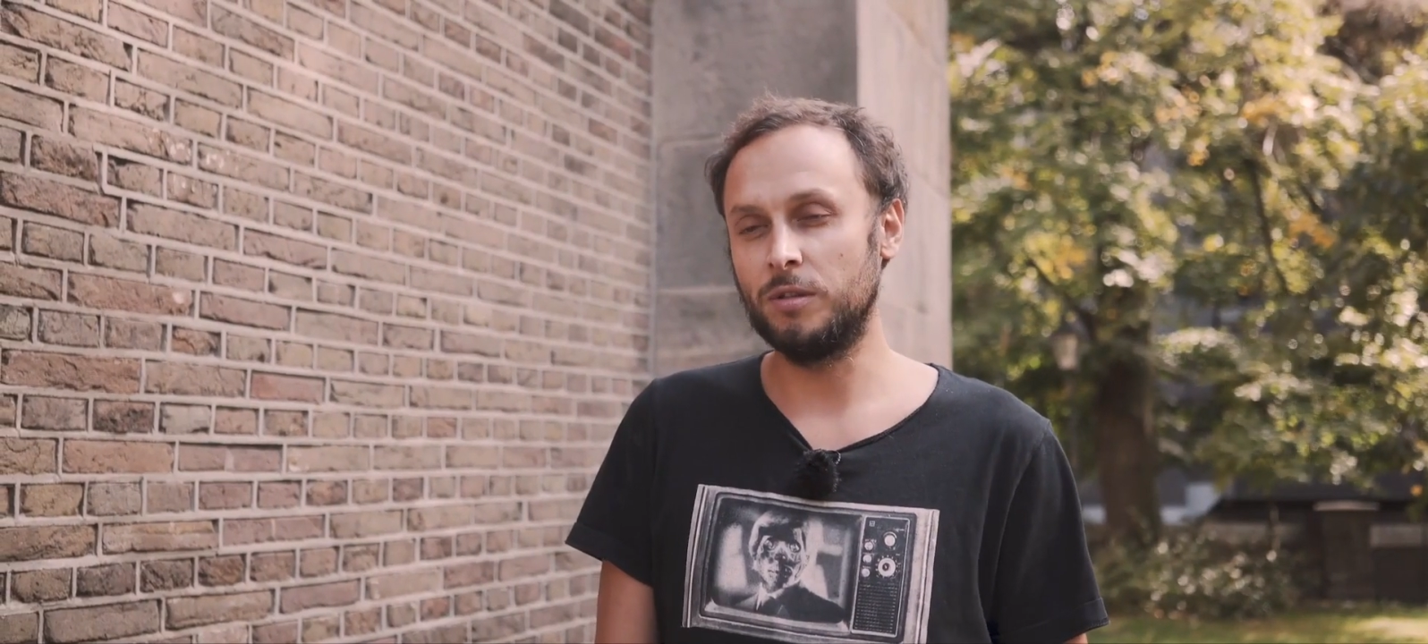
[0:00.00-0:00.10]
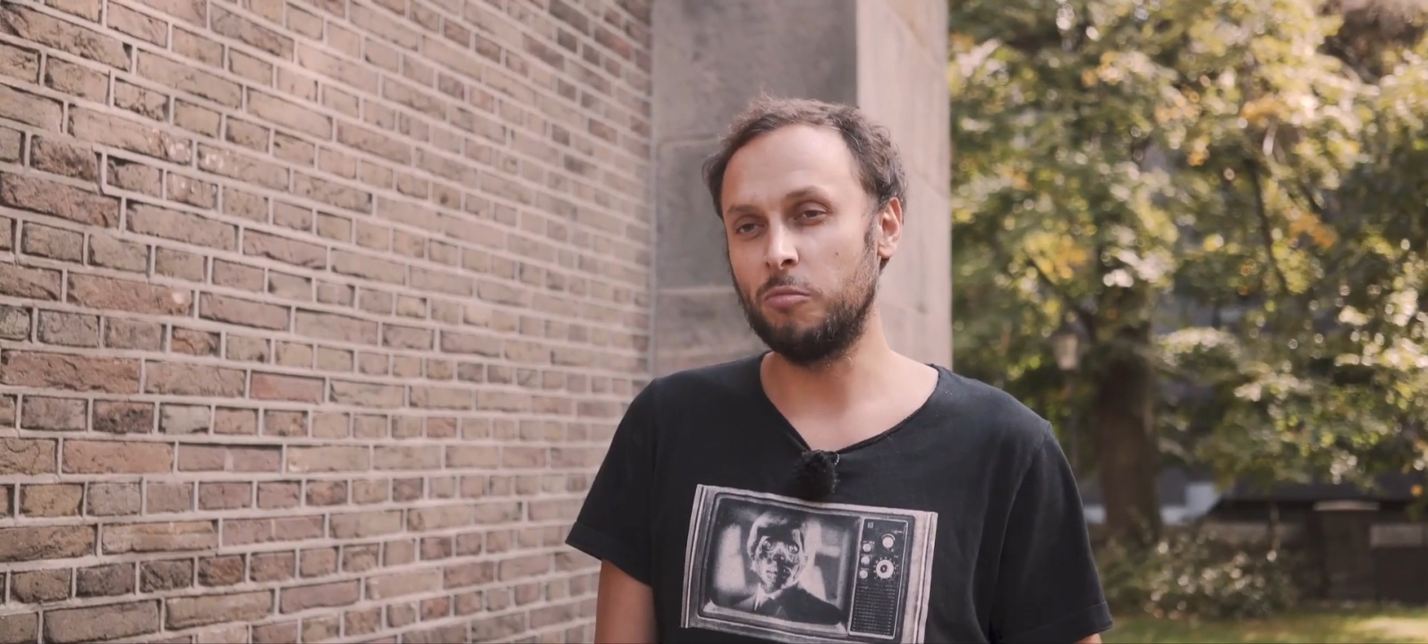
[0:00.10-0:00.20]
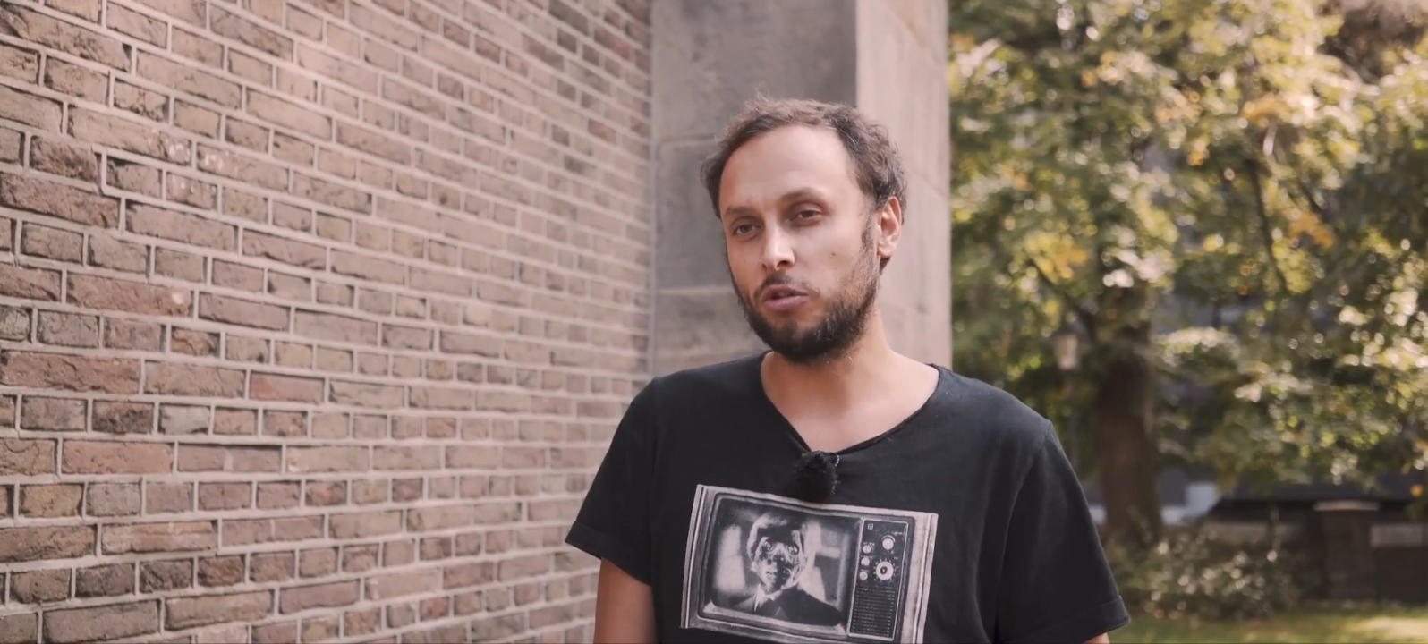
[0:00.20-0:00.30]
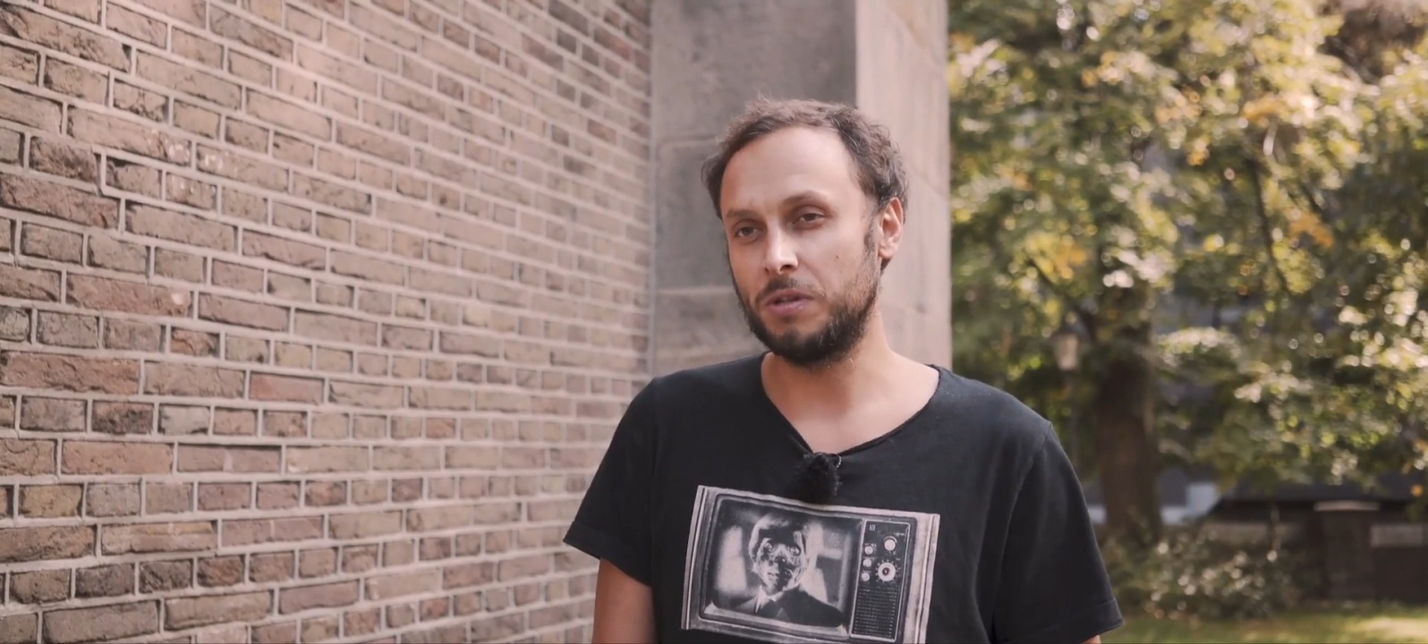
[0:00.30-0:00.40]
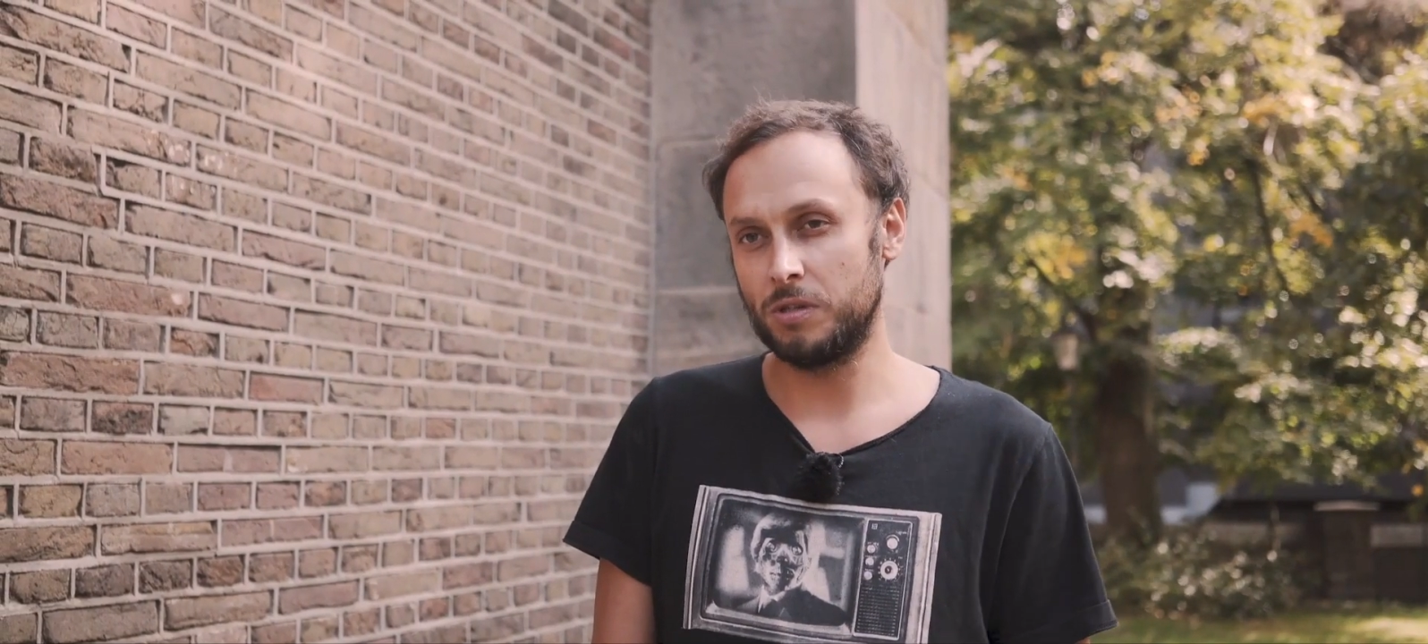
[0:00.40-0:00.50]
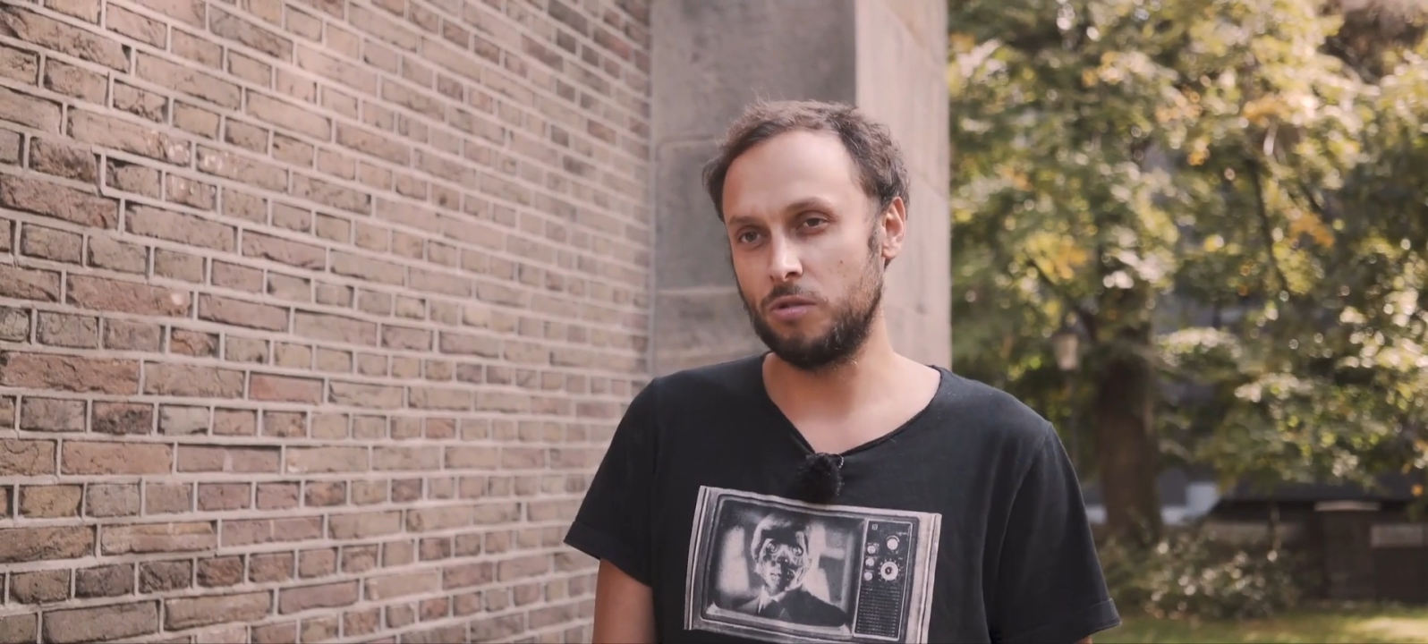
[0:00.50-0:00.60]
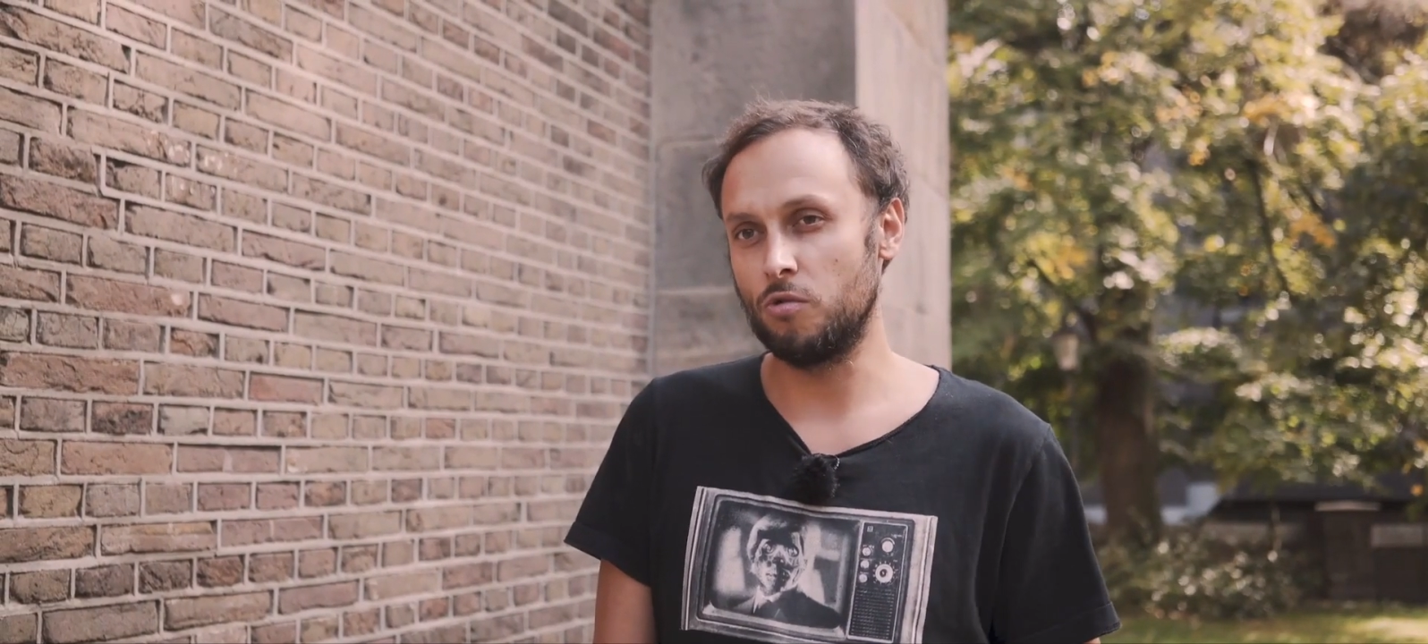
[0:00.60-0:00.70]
Democracy in